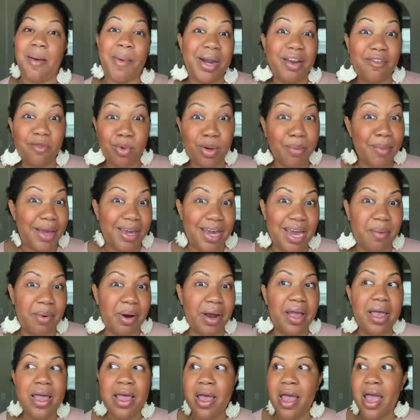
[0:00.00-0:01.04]
I might even bring my
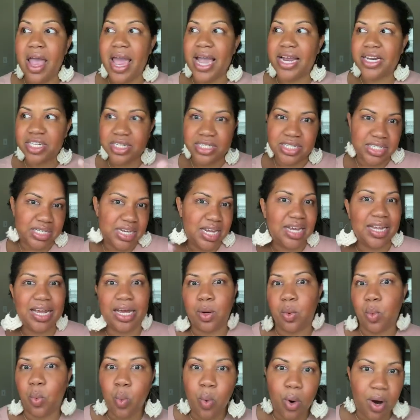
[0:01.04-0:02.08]
camera and just seeing
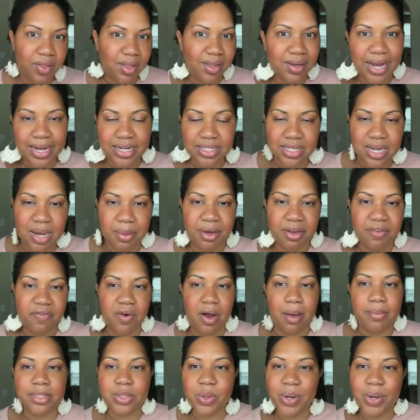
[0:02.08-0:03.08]
like where the light's coming from.